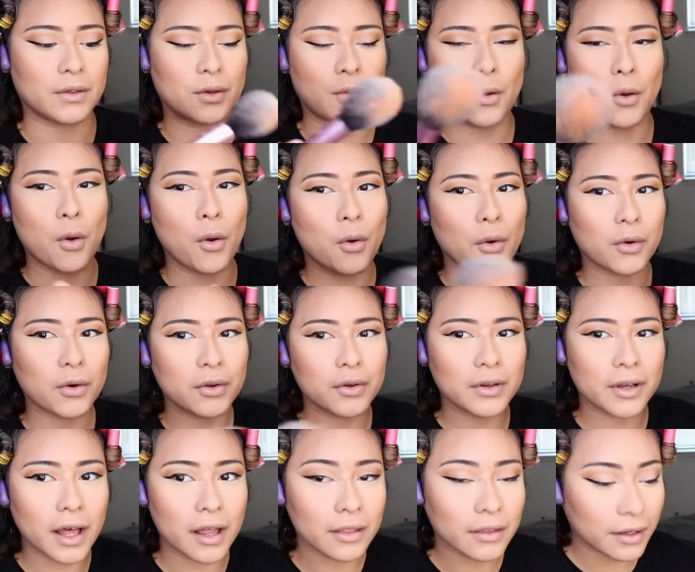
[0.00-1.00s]
coral
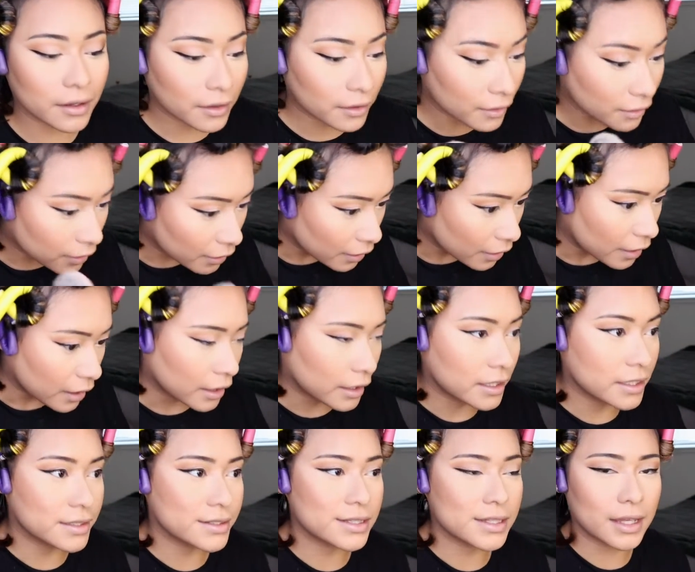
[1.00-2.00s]
color,
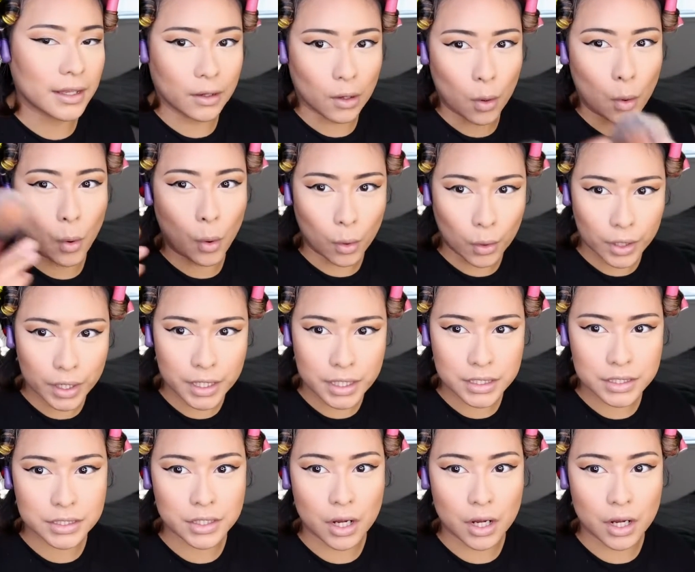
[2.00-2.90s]
because like orange